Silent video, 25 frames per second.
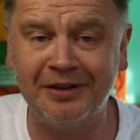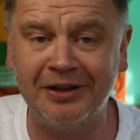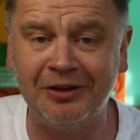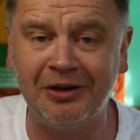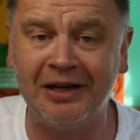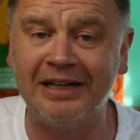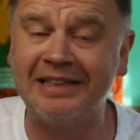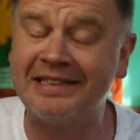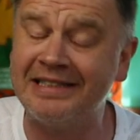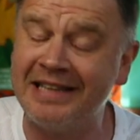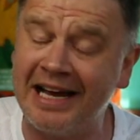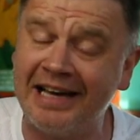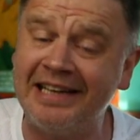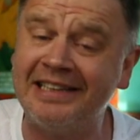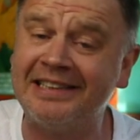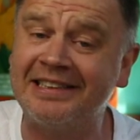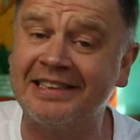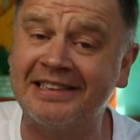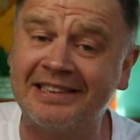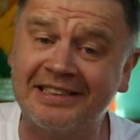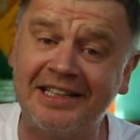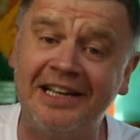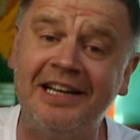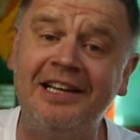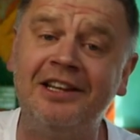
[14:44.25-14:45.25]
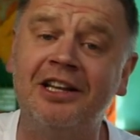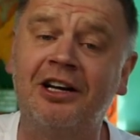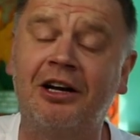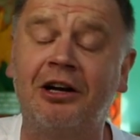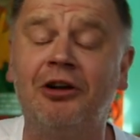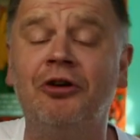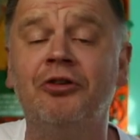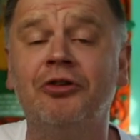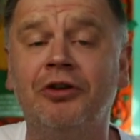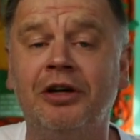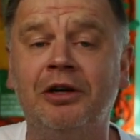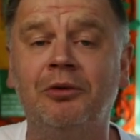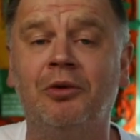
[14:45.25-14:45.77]
you know, it's nice to see the
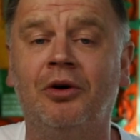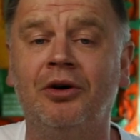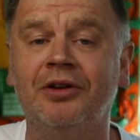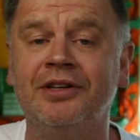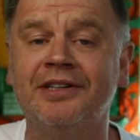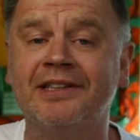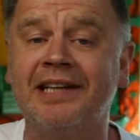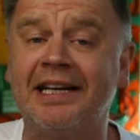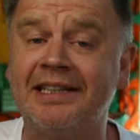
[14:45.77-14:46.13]
clunky ones.